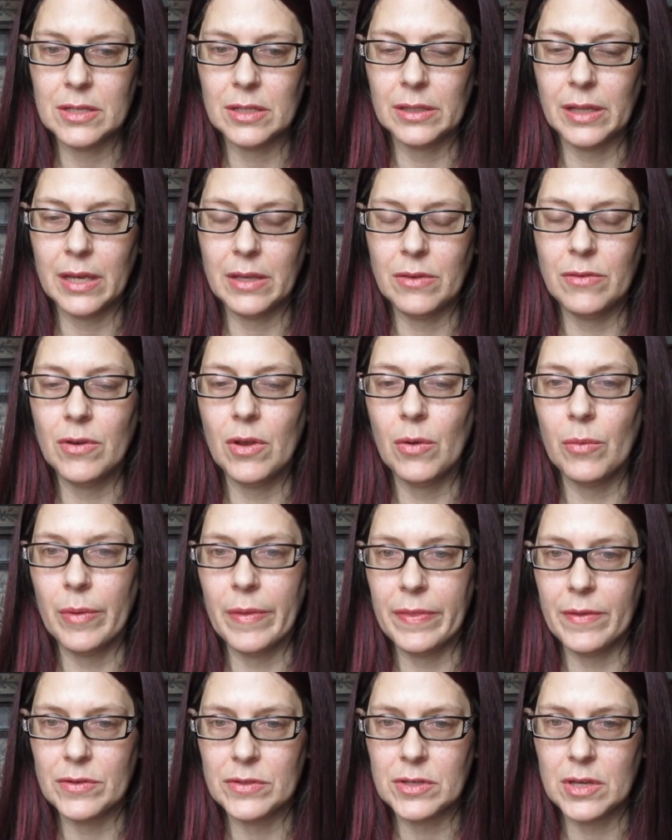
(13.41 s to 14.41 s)
to let you know
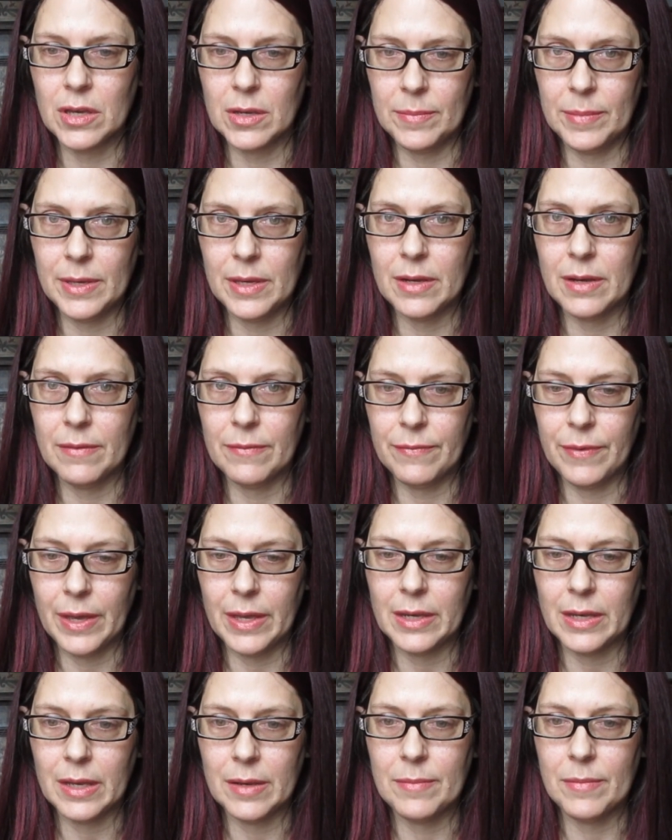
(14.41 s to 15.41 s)
when there's going to be an
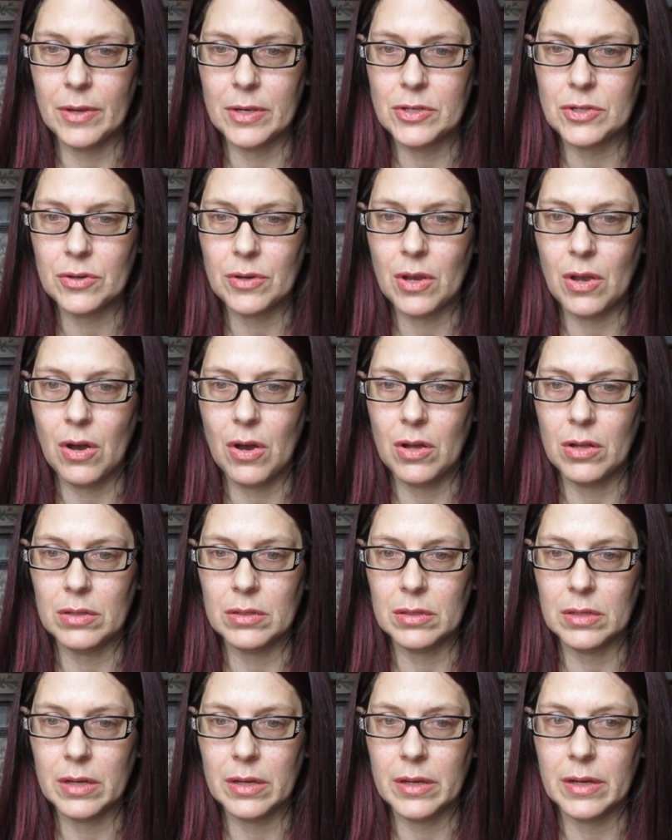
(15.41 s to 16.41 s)
event in
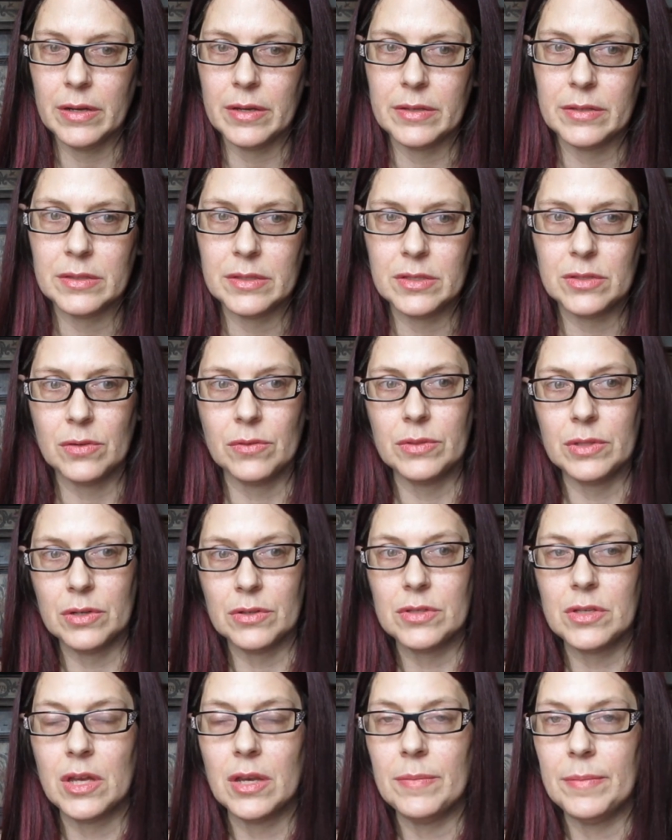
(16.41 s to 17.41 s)
Montreal. Uh, so
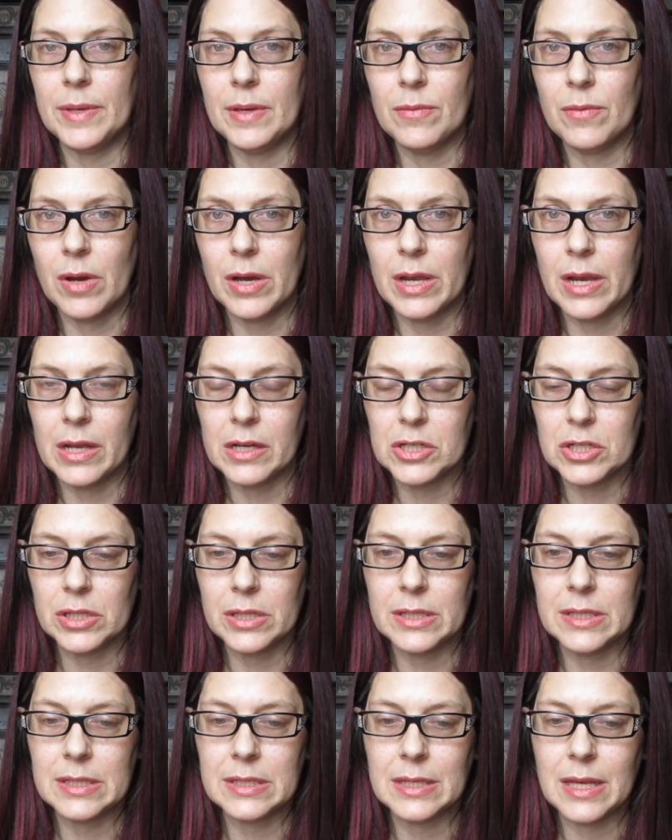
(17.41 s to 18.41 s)
there's going to be one
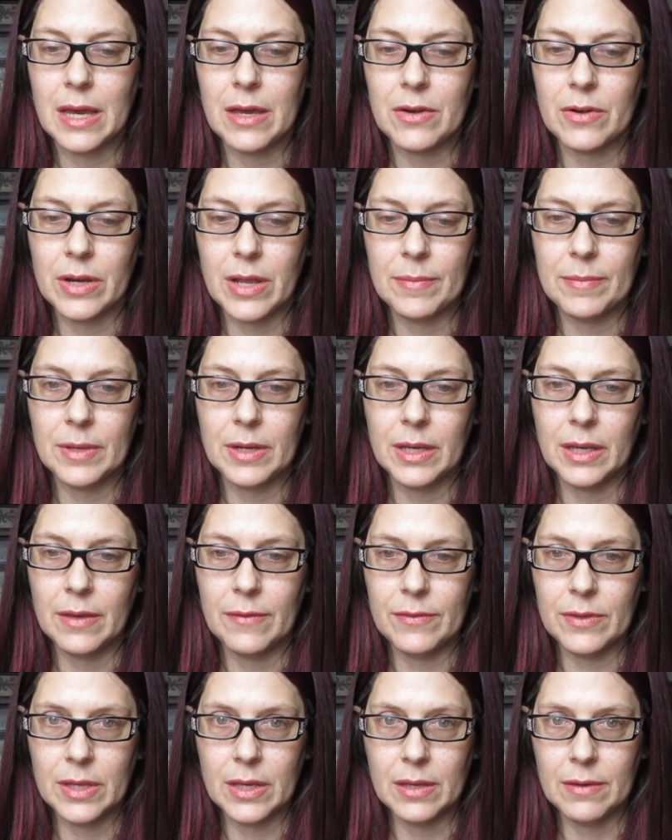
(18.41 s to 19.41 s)
actually this Saturday. I'm going to
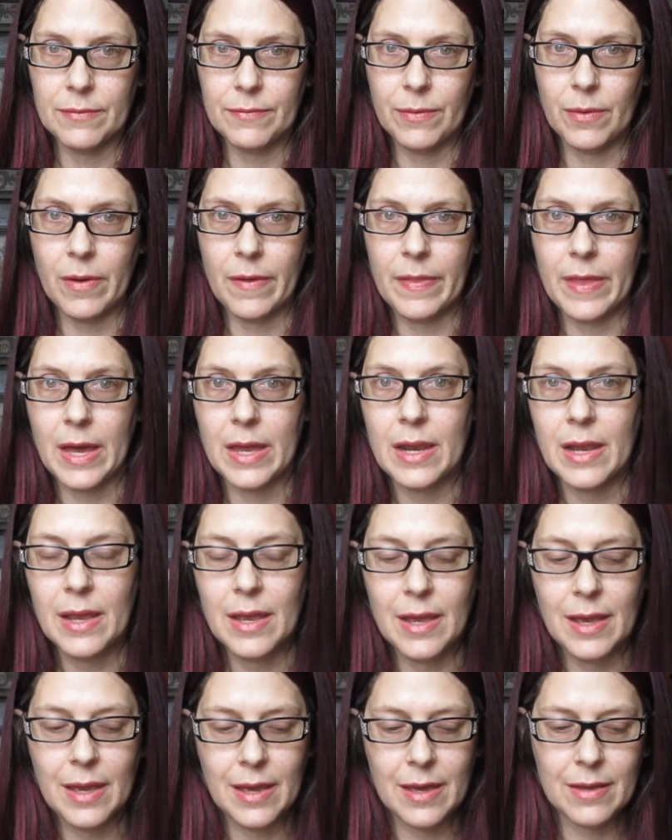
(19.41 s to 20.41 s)
give you the info on that
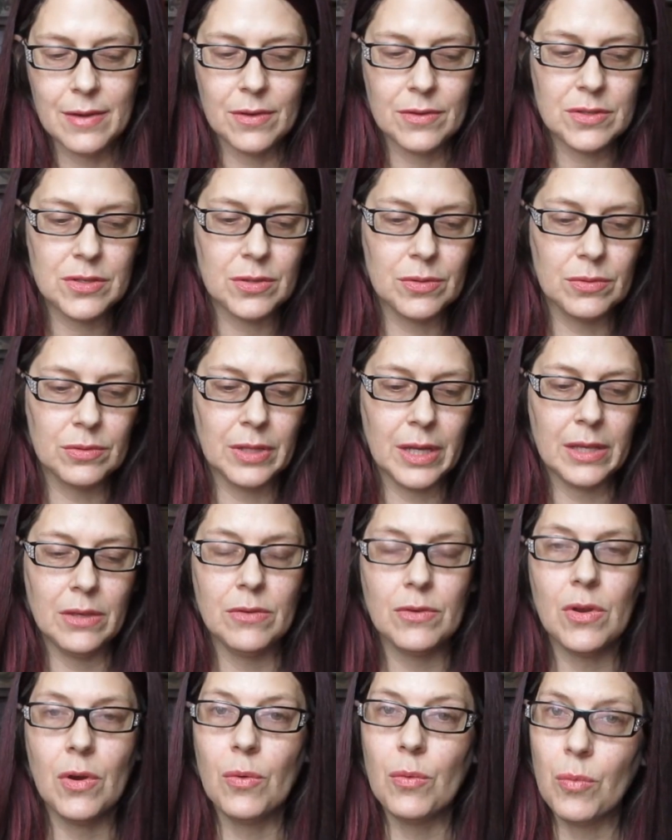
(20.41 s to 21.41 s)
and also let
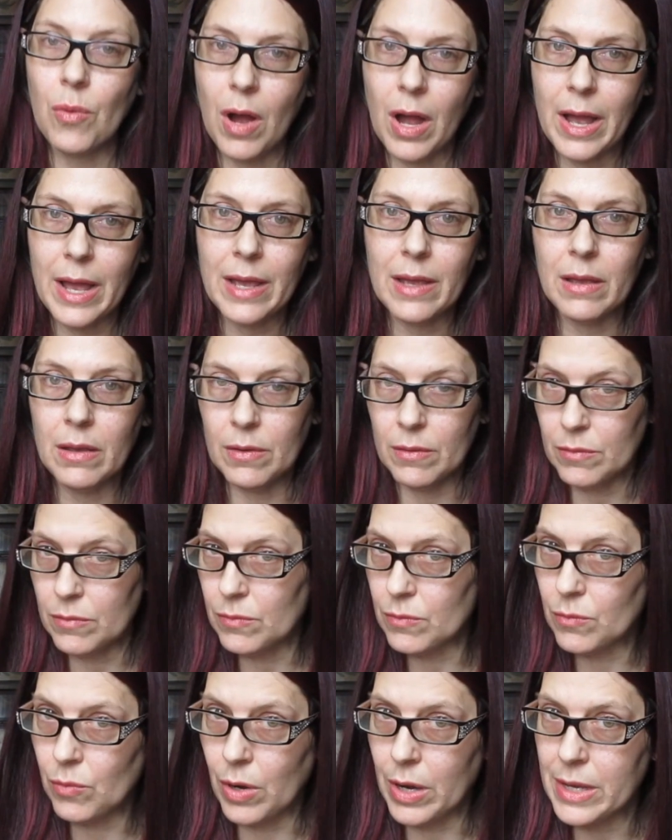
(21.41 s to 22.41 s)
you know why.
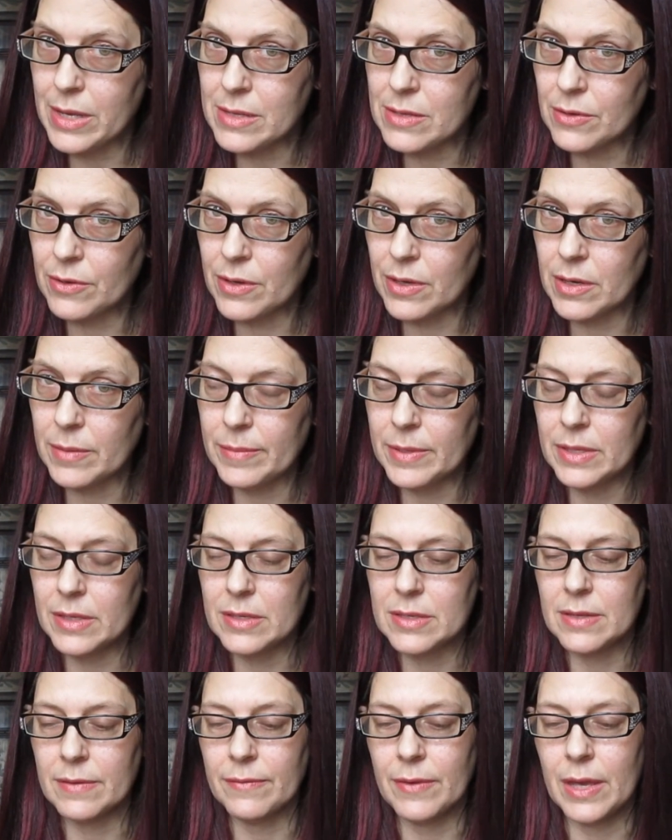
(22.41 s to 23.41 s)
Why is there going to be
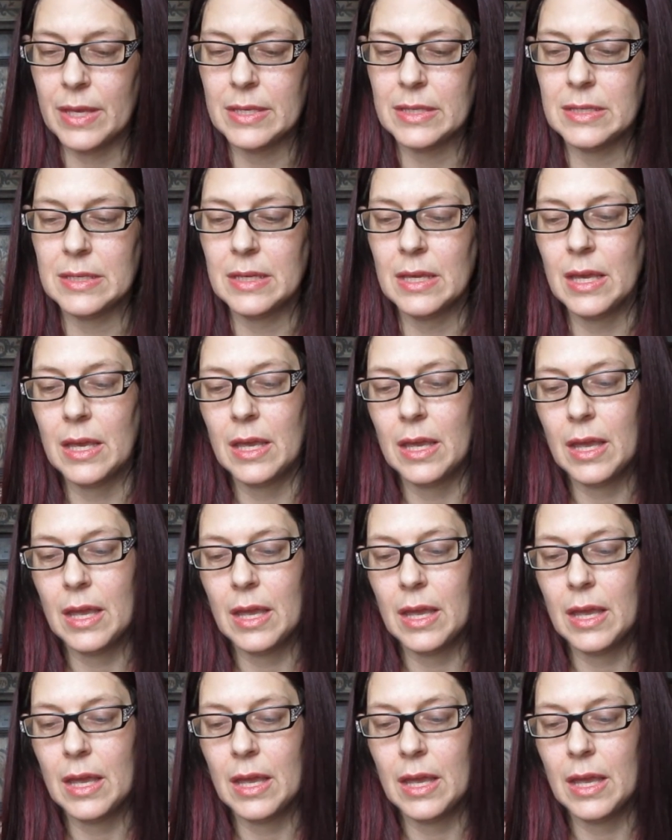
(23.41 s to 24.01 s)
this event